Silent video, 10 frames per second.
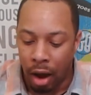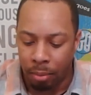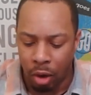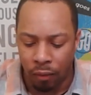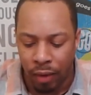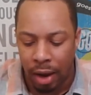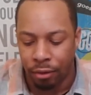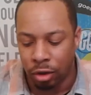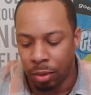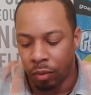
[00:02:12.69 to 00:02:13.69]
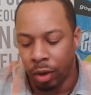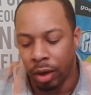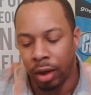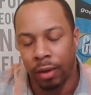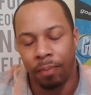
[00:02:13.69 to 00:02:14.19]
Uh, but no, Fiverr has been
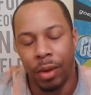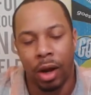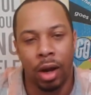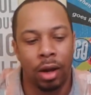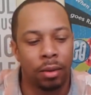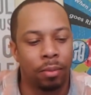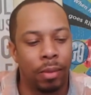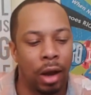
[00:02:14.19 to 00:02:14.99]
really um,